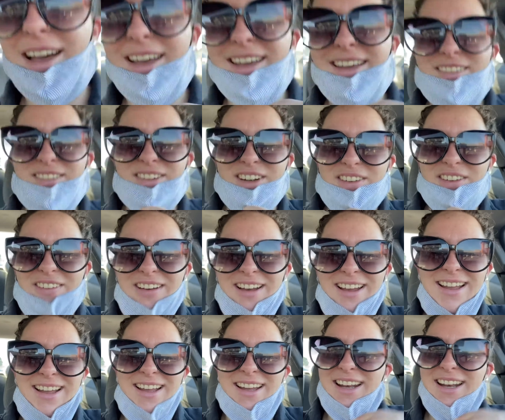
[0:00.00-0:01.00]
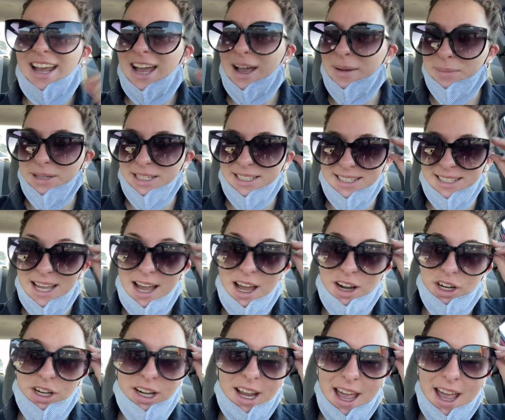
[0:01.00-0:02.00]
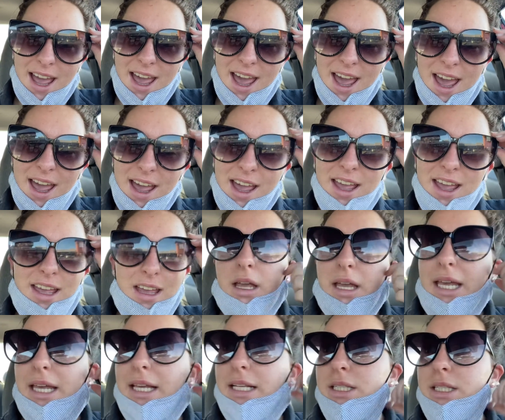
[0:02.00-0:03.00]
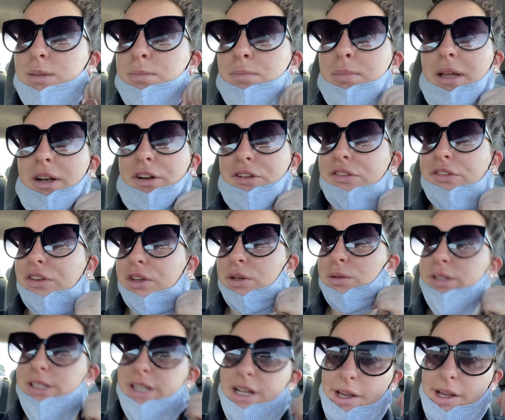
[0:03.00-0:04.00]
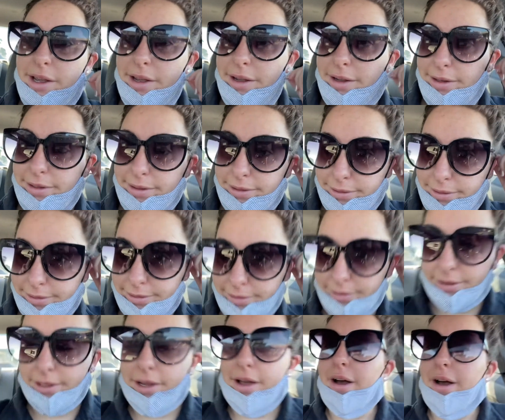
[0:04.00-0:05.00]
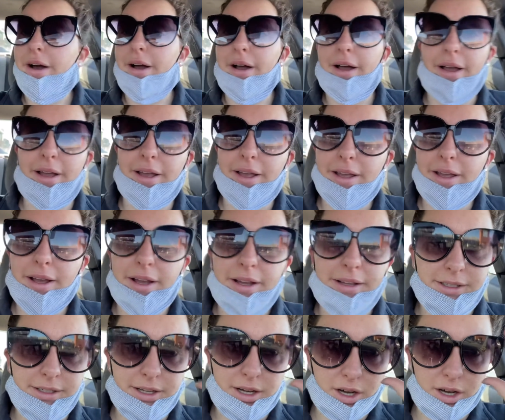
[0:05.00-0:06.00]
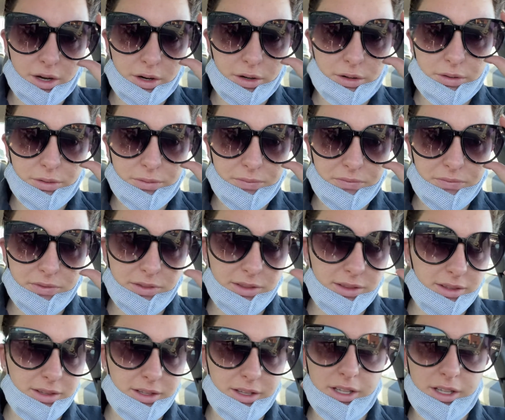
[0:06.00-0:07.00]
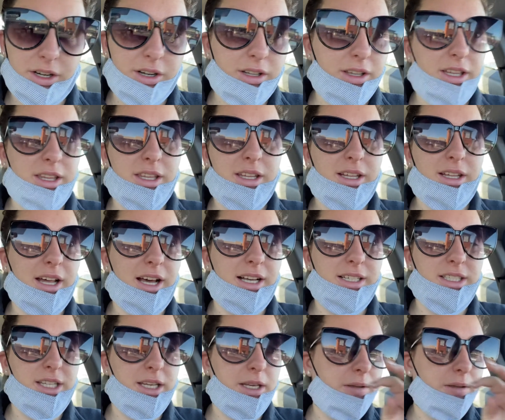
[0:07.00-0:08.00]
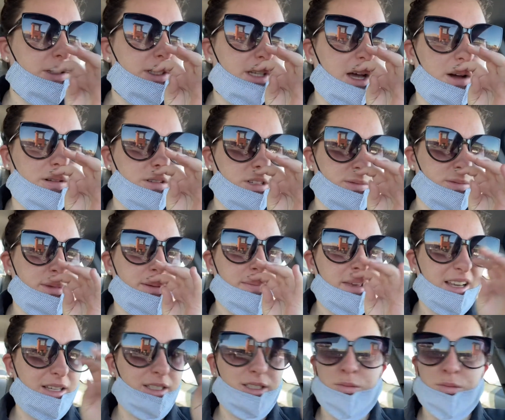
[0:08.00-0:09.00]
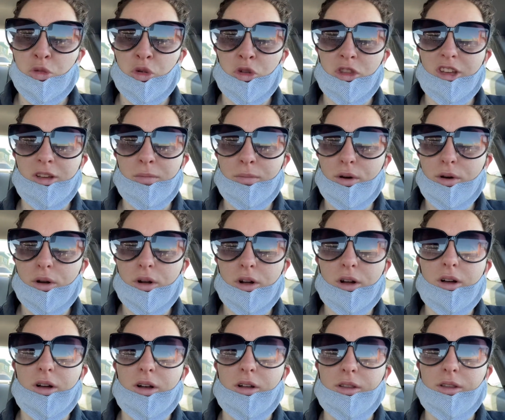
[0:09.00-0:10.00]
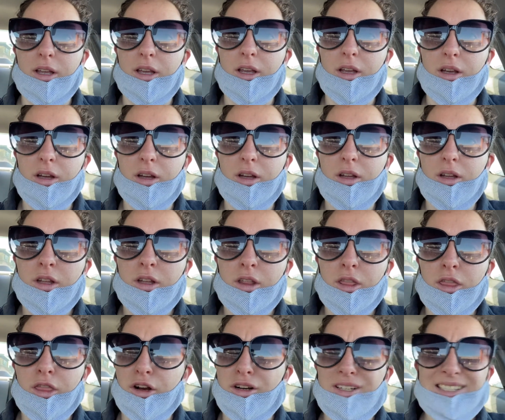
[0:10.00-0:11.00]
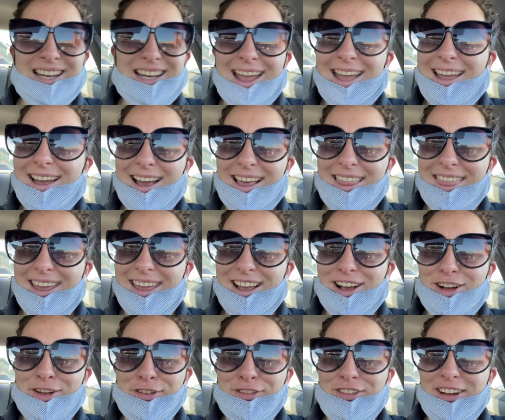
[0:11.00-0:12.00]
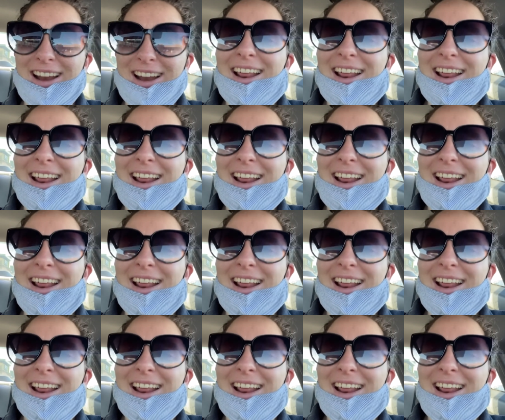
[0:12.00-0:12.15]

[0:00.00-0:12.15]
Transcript: everyone, happy Saturday. It's been a few days. Hi, I know. Literally the last thing you saw was me make a smoothie bowl on like Thursday, I think, or Friday.